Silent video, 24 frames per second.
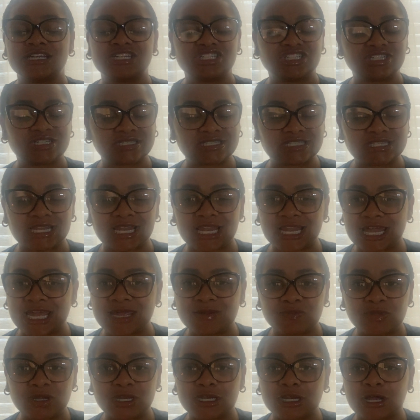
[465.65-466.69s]
Just
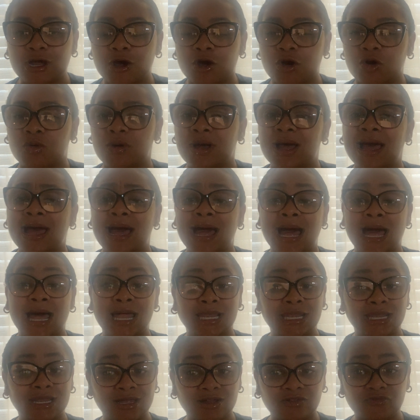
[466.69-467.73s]
let me know. I
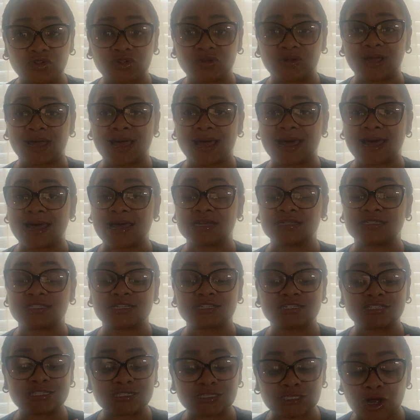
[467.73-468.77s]
love you guys
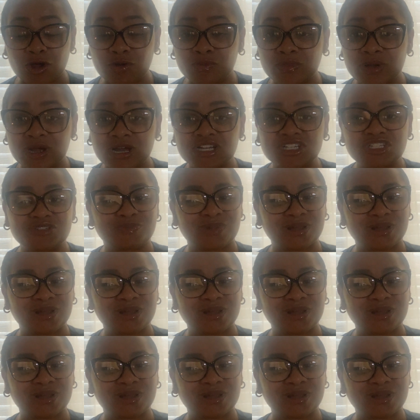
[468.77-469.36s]
so much,